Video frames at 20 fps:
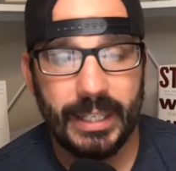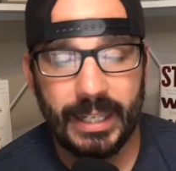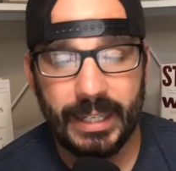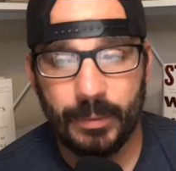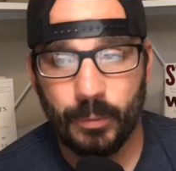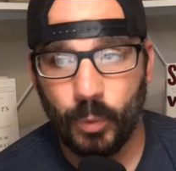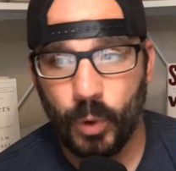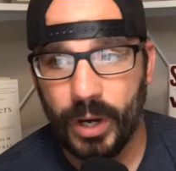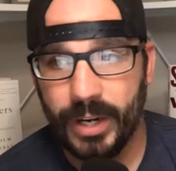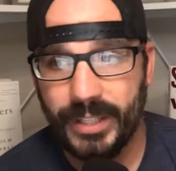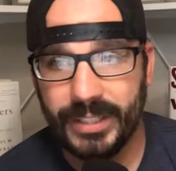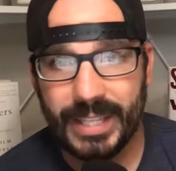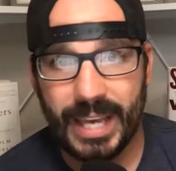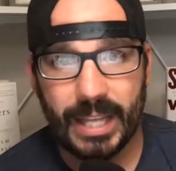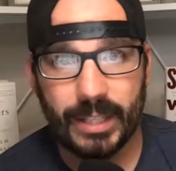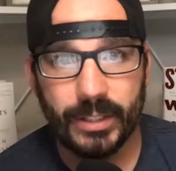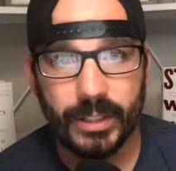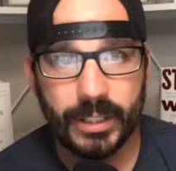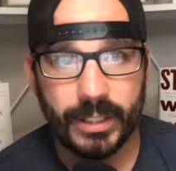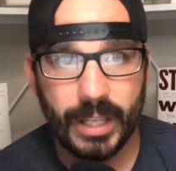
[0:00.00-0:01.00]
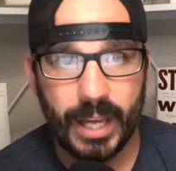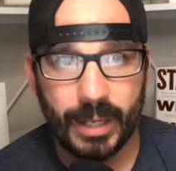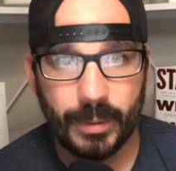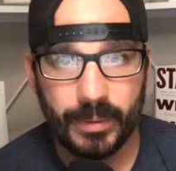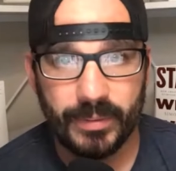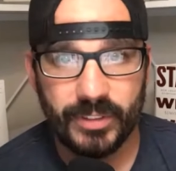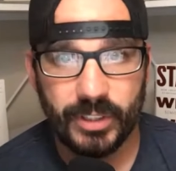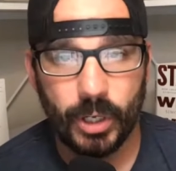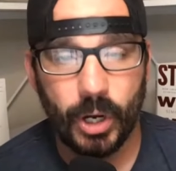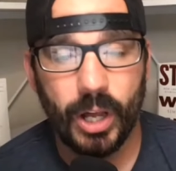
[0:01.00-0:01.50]
And what does that look like?
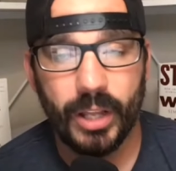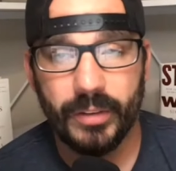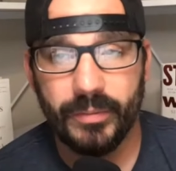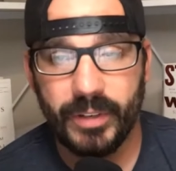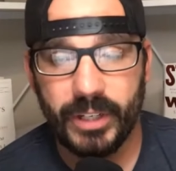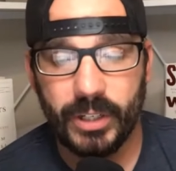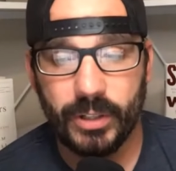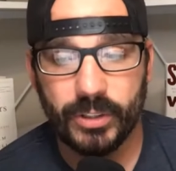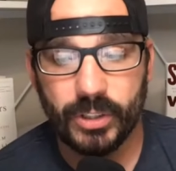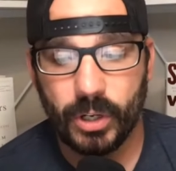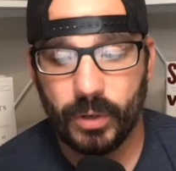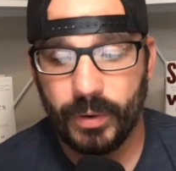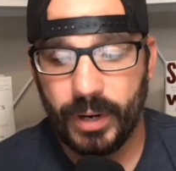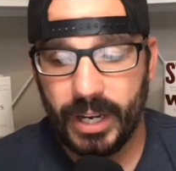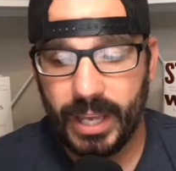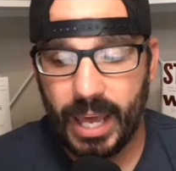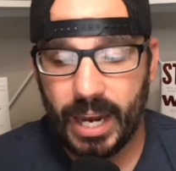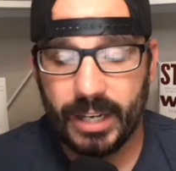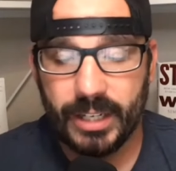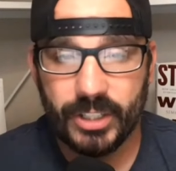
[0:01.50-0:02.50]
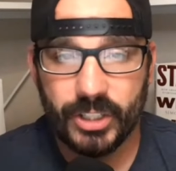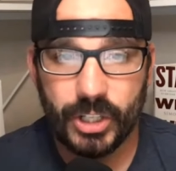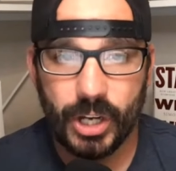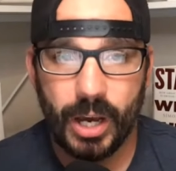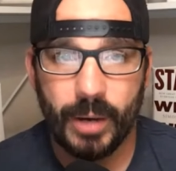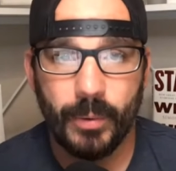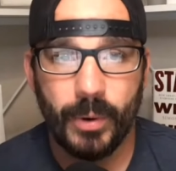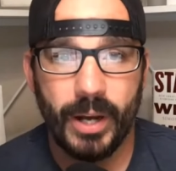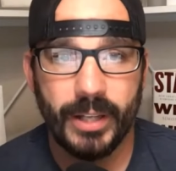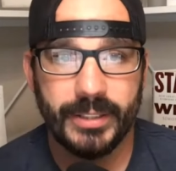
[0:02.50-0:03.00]
We've seen all the videos already out of
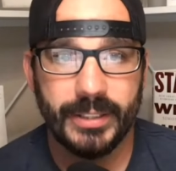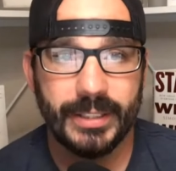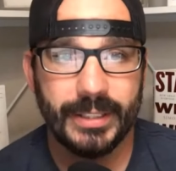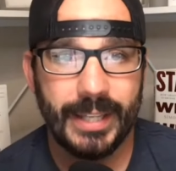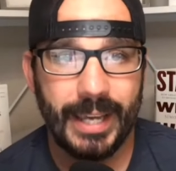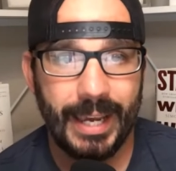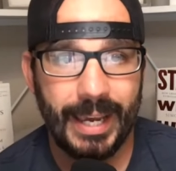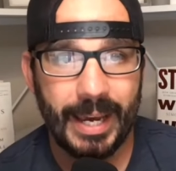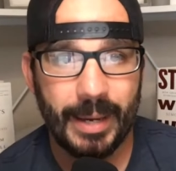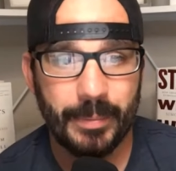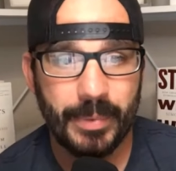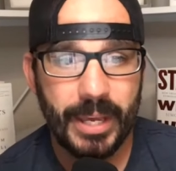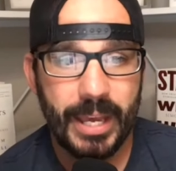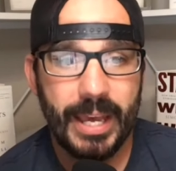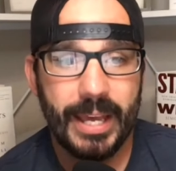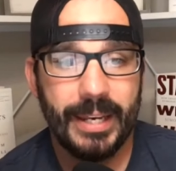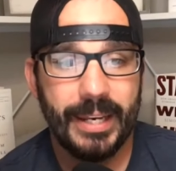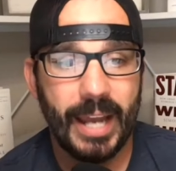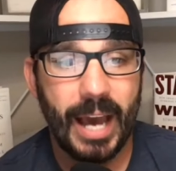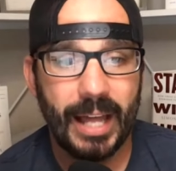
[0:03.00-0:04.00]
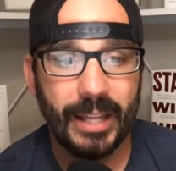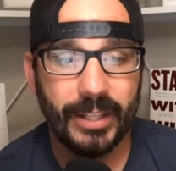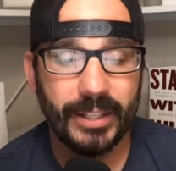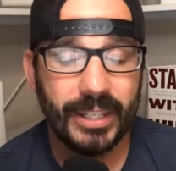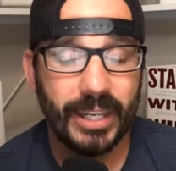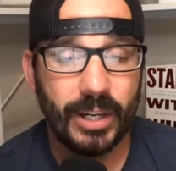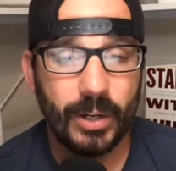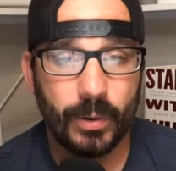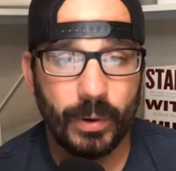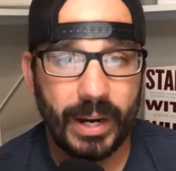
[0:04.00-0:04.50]
Deshaun Watson camp, not
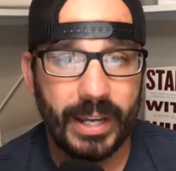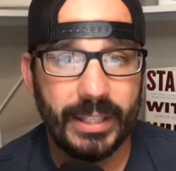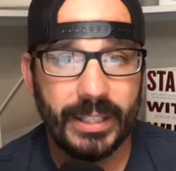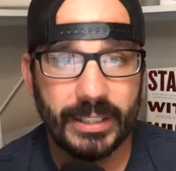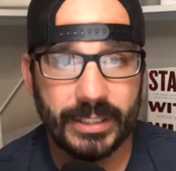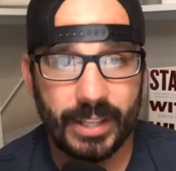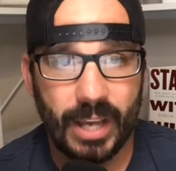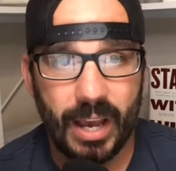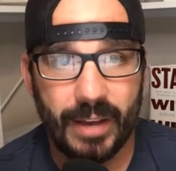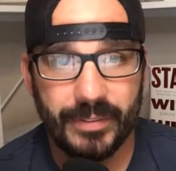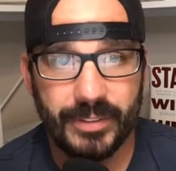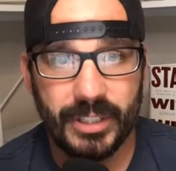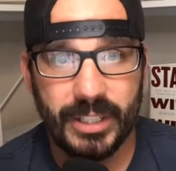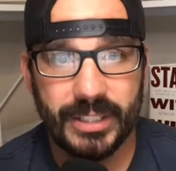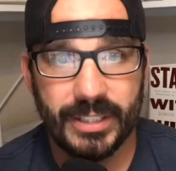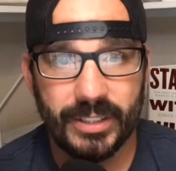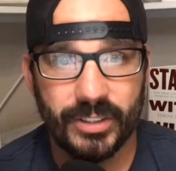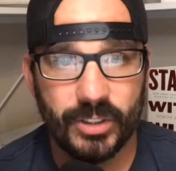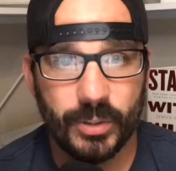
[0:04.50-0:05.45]
looking great this offseason.